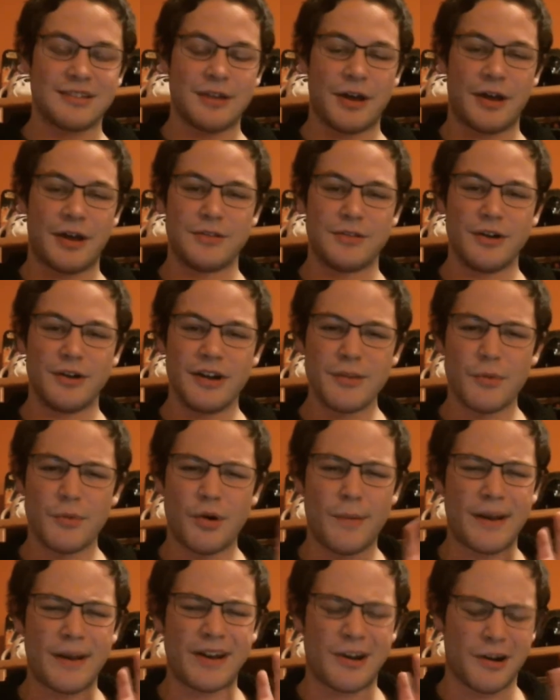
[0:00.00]
Knowing more
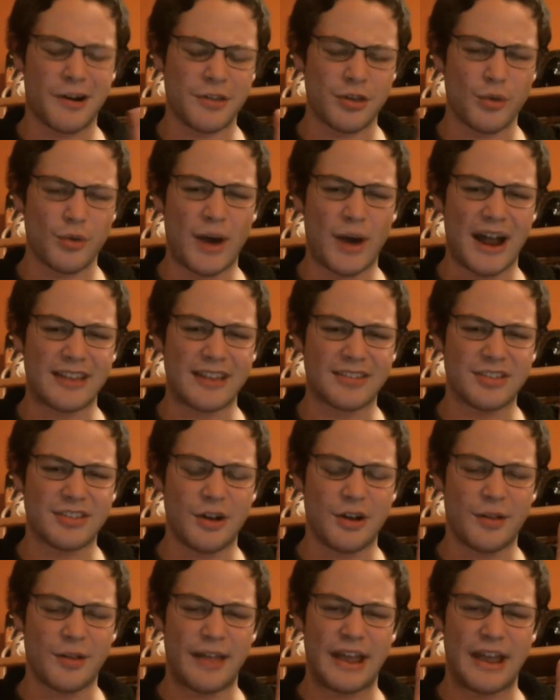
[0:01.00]
about Arthur Watts though, like